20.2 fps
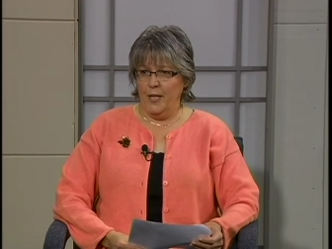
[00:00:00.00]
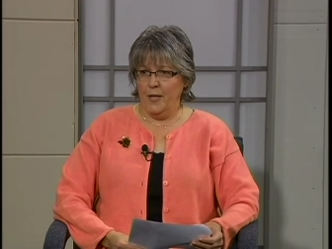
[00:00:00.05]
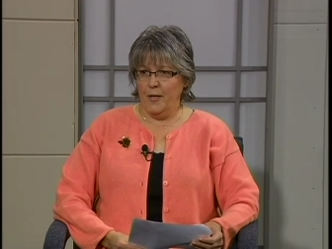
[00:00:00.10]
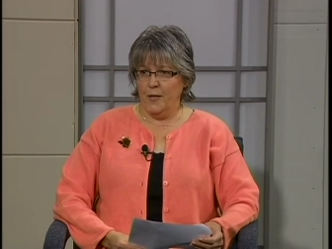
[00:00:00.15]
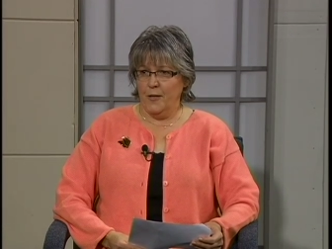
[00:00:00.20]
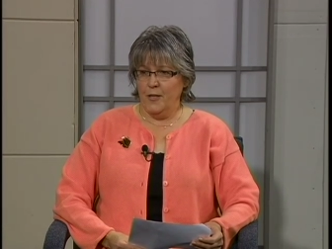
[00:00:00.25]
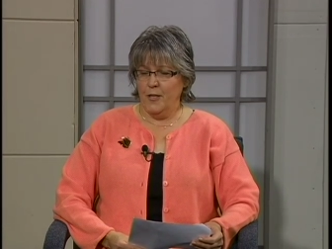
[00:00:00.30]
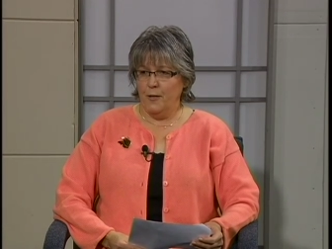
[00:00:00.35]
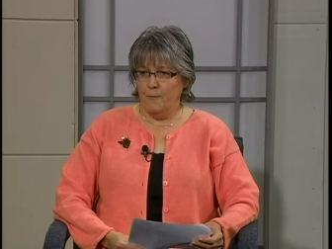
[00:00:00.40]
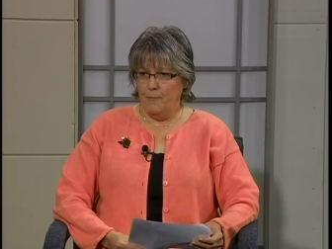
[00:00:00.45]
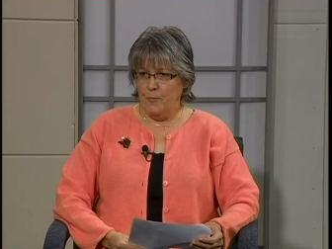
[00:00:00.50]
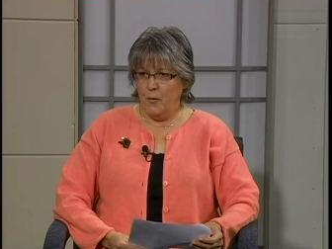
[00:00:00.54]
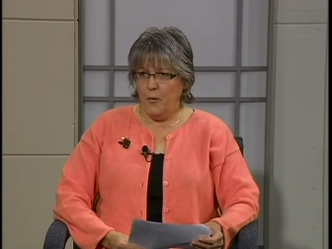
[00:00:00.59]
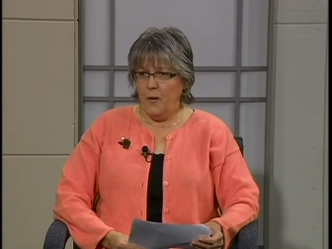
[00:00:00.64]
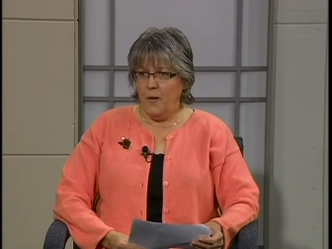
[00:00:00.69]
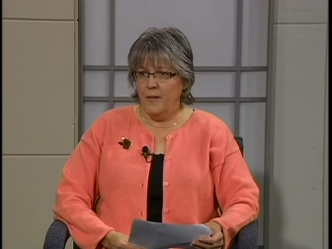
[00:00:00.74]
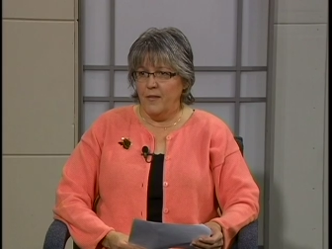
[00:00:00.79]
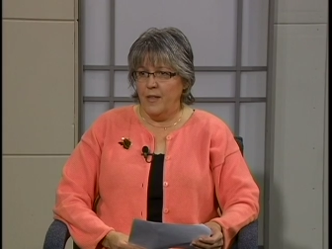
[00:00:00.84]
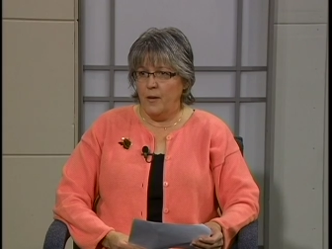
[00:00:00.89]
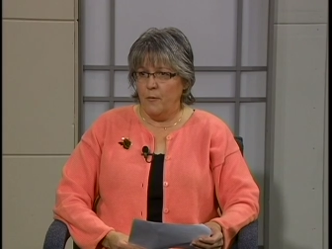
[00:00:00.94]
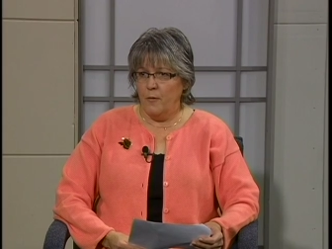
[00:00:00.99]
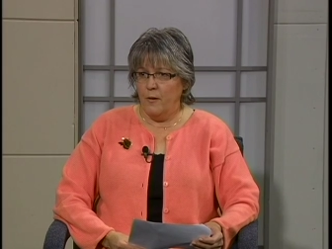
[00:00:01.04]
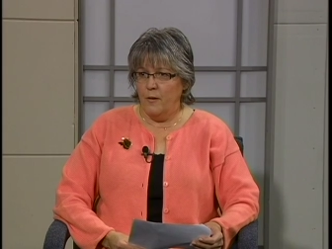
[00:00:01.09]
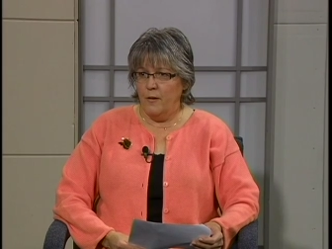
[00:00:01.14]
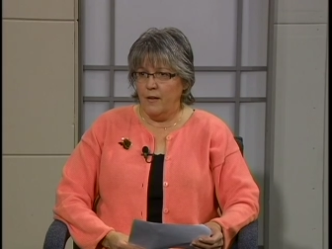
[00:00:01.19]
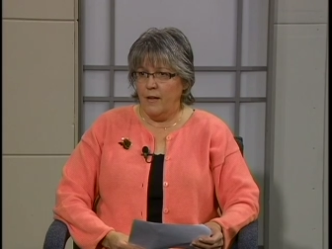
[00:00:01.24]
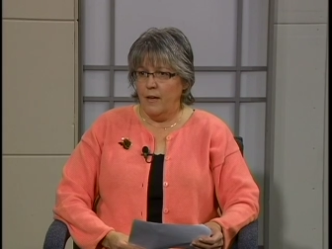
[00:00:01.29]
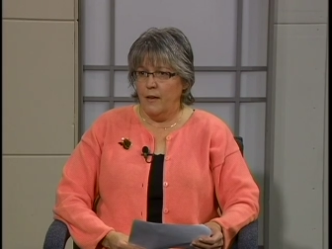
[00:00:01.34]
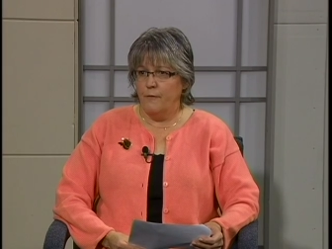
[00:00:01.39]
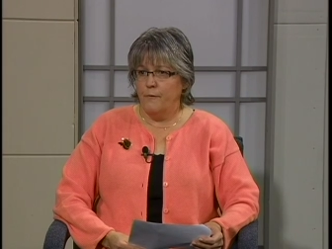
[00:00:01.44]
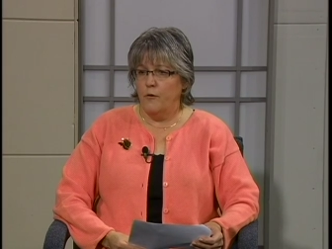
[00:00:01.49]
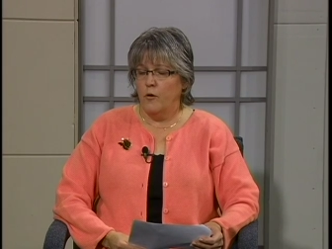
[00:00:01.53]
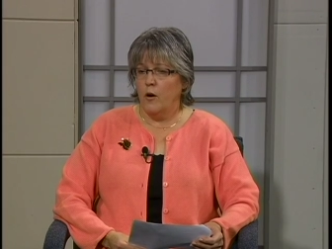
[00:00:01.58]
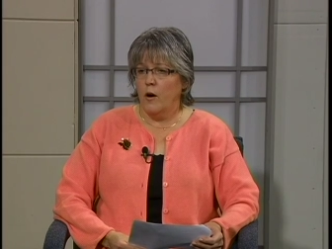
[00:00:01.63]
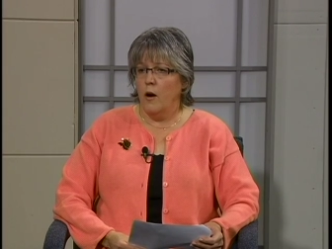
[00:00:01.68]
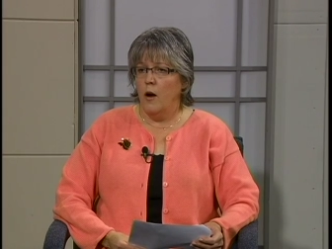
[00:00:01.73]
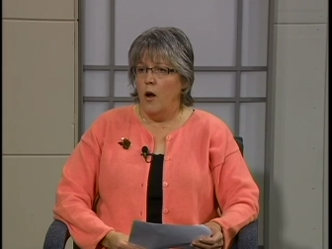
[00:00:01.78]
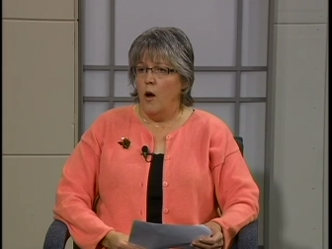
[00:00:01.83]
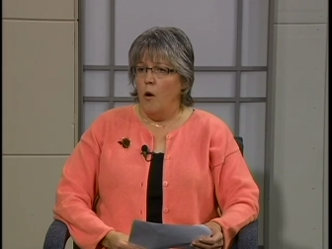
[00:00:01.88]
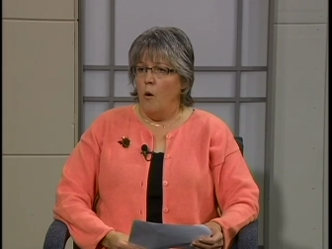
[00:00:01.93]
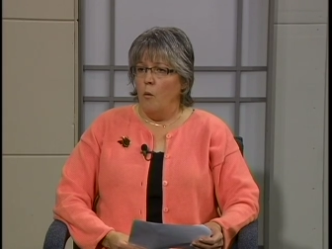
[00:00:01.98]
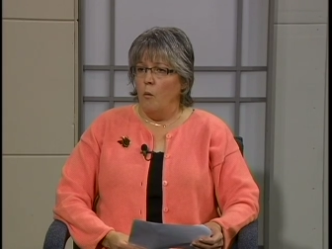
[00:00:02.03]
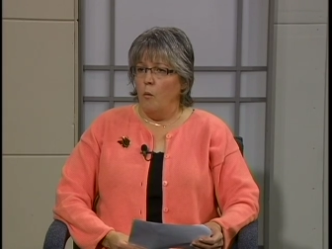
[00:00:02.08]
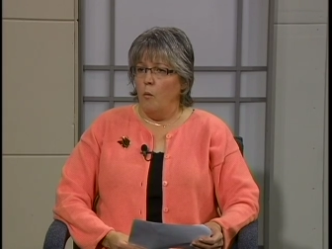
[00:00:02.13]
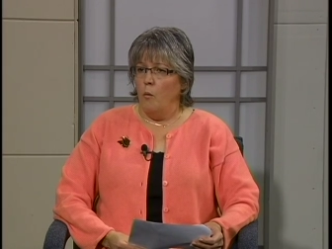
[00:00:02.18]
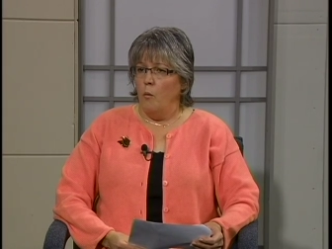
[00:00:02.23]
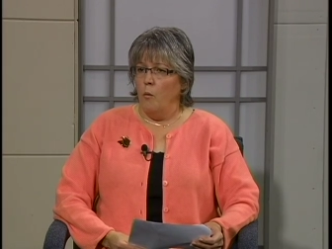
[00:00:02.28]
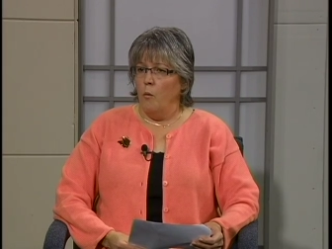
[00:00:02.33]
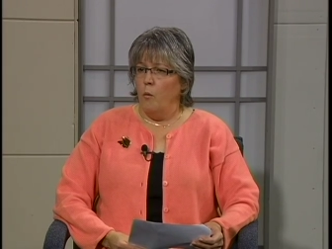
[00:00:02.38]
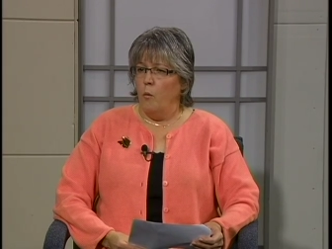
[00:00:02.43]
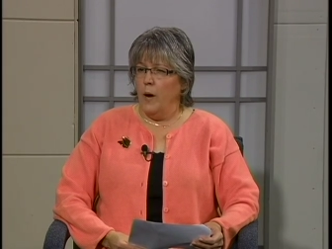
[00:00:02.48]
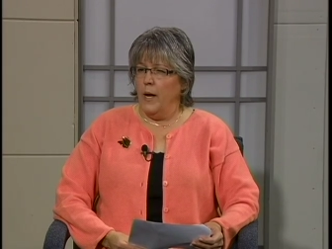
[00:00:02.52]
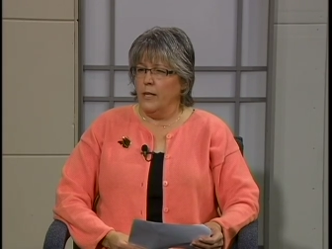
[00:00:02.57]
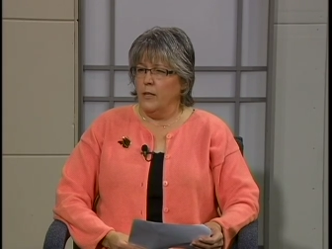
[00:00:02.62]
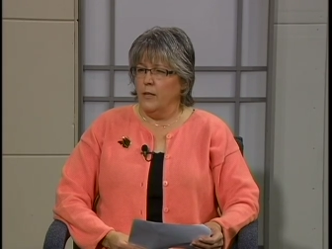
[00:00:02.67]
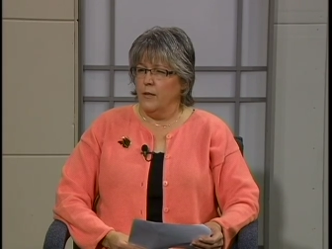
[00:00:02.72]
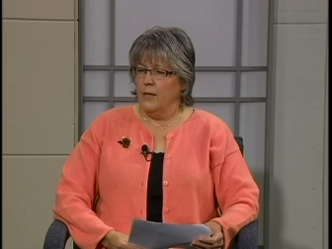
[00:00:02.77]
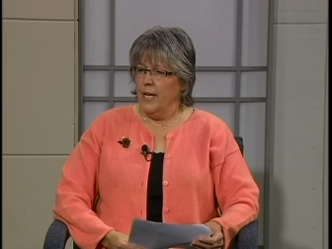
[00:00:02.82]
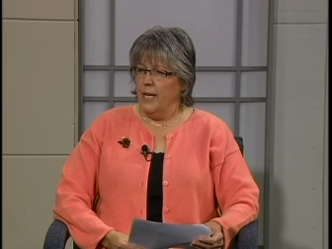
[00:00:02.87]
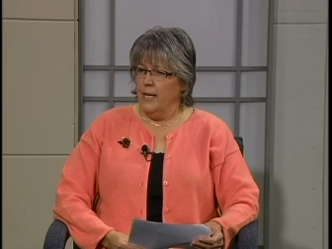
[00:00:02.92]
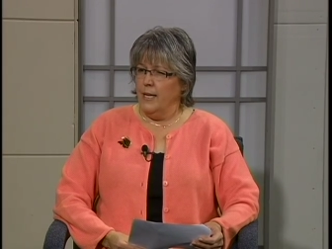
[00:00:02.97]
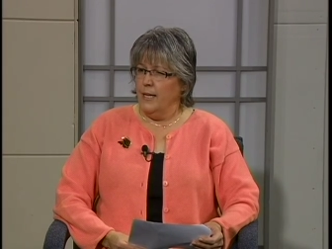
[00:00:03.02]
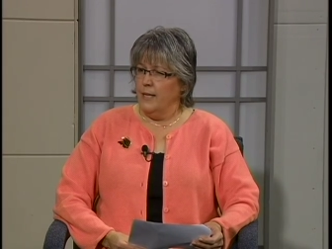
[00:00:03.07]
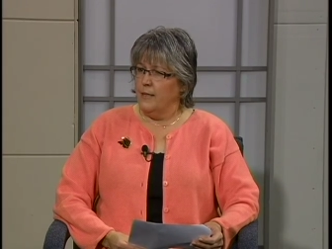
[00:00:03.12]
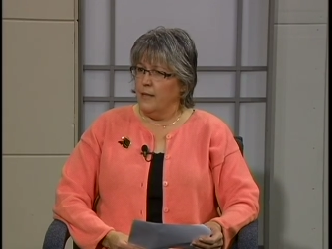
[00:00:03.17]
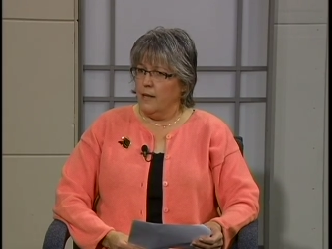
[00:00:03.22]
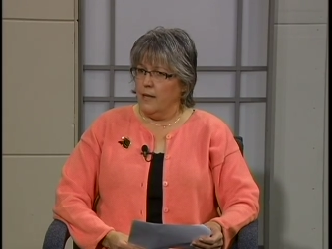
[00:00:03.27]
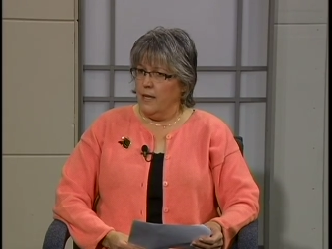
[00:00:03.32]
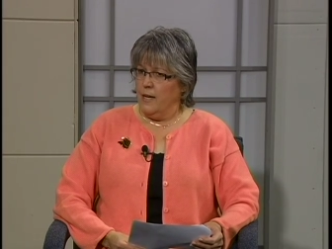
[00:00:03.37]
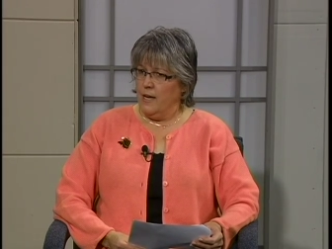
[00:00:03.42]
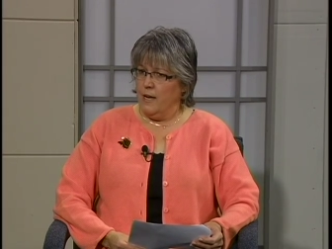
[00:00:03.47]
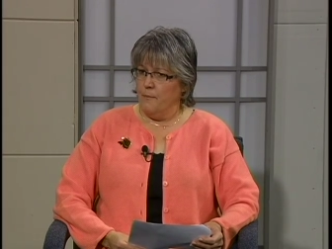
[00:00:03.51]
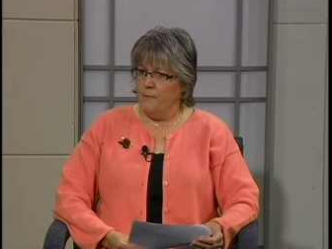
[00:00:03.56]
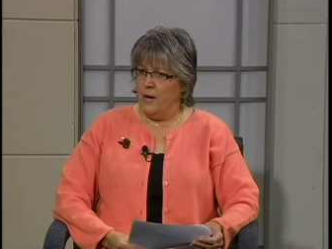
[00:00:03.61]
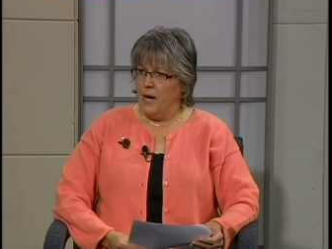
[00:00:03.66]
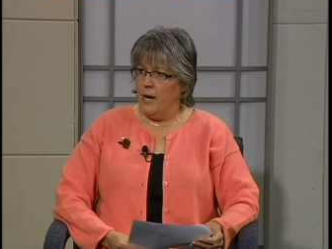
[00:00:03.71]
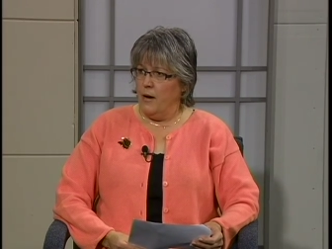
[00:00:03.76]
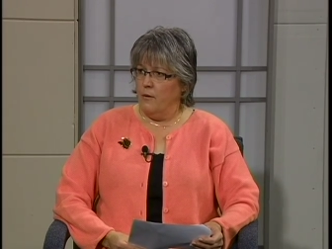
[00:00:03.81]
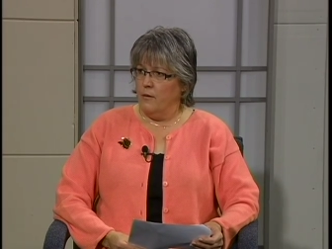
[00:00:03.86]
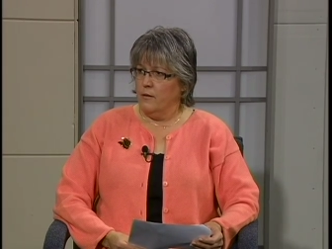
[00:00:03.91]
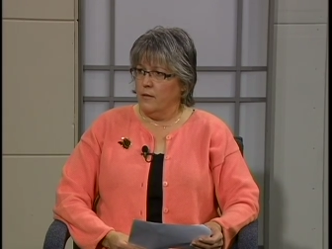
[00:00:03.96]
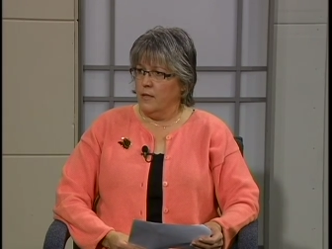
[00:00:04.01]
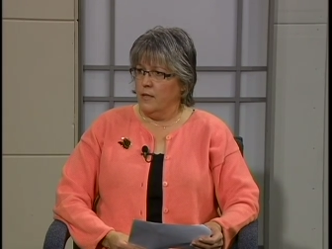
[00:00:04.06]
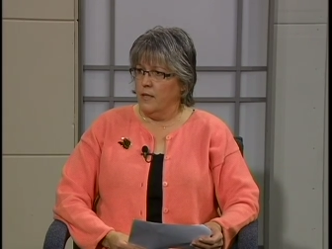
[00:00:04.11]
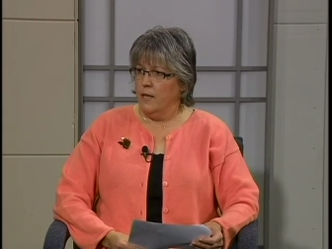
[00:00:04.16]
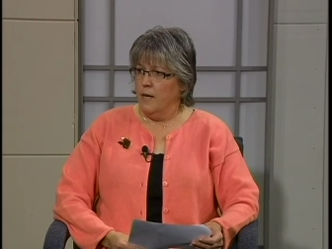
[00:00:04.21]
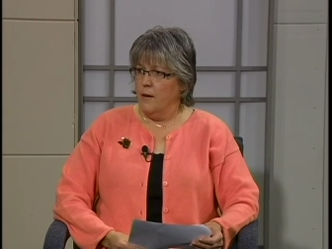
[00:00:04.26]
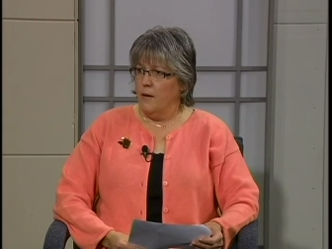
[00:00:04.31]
support that we're looking for. What do they need to think about?